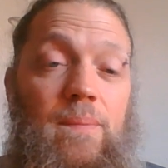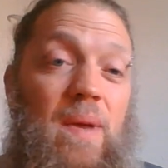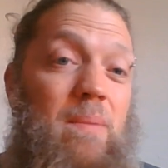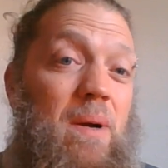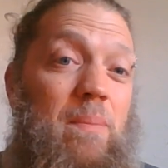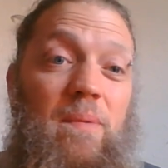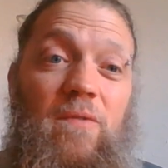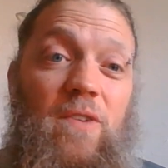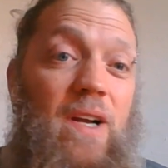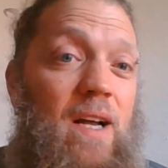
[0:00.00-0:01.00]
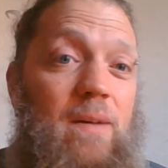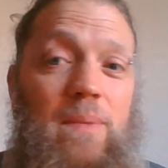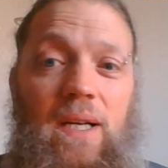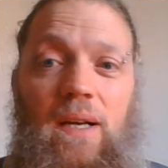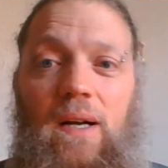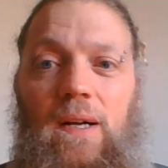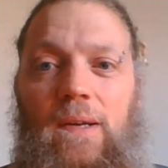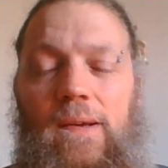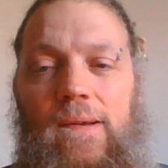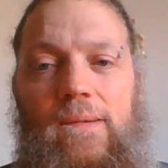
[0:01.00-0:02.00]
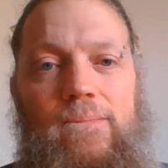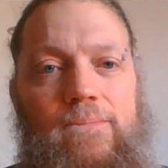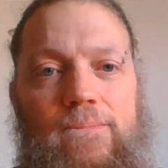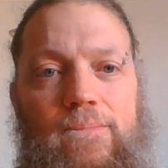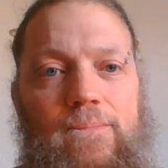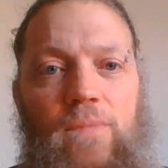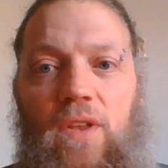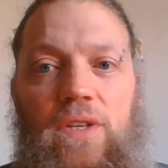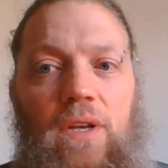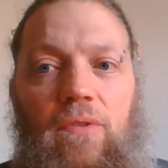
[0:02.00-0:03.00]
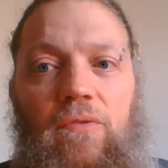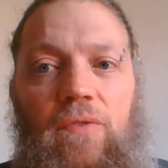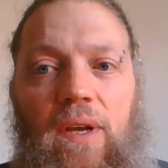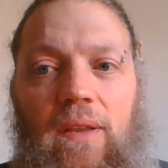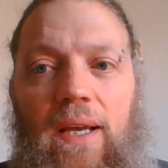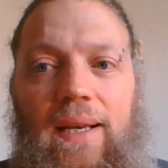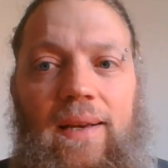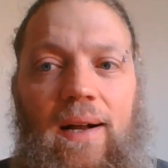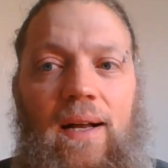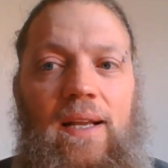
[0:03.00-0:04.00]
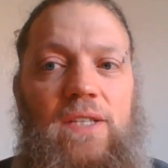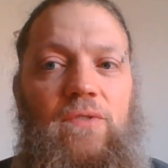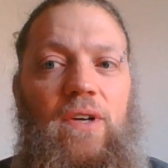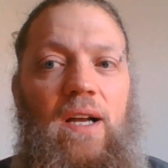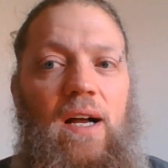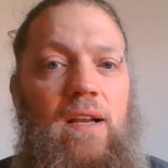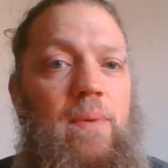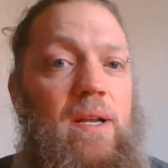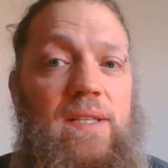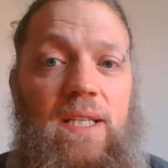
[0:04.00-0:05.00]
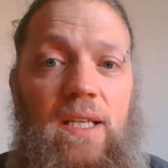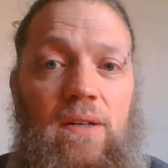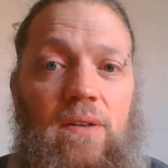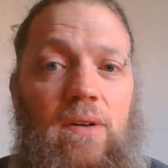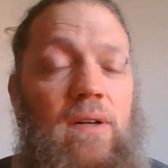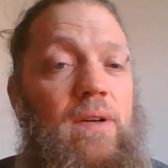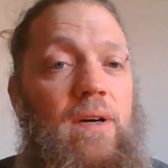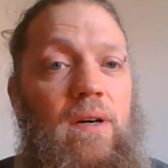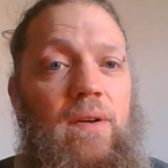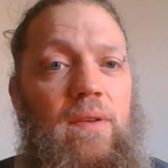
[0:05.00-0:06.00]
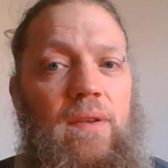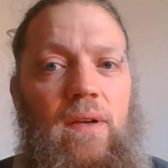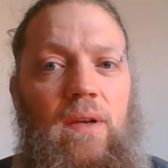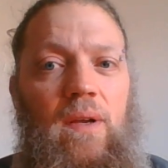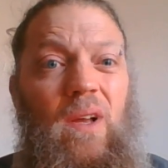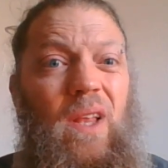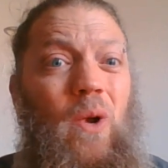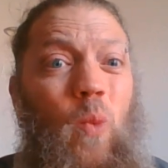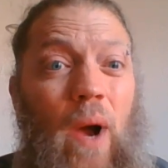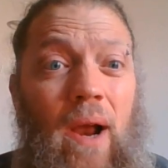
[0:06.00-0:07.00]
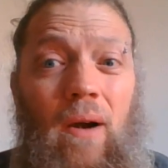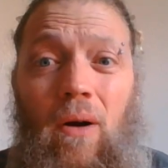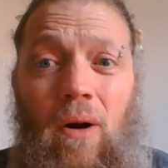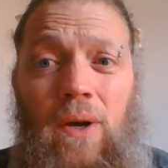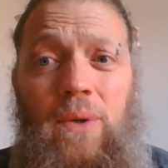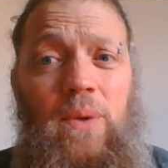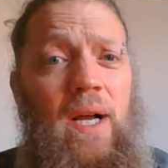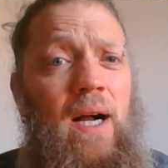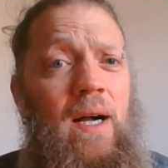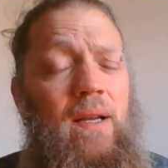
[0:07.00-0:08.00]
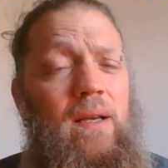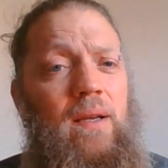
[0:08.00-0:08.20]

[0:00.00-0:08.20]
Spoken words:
How about forgotten by God? Do you ever feel like God has forgotten about us here on earth? Like, where are you, God?